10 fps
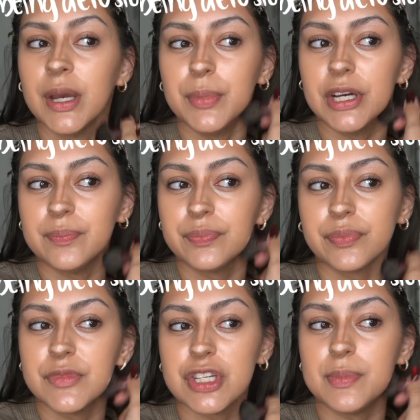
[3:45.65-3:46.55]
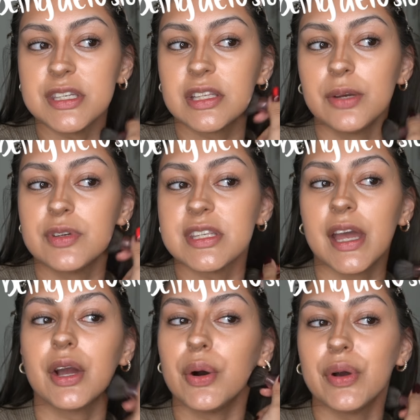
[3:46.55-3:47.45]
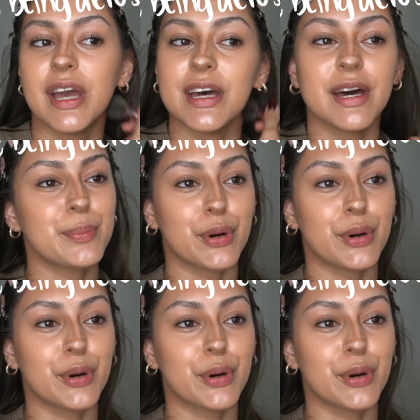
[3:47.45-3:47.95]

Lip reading: But she basically was like, oh yeah,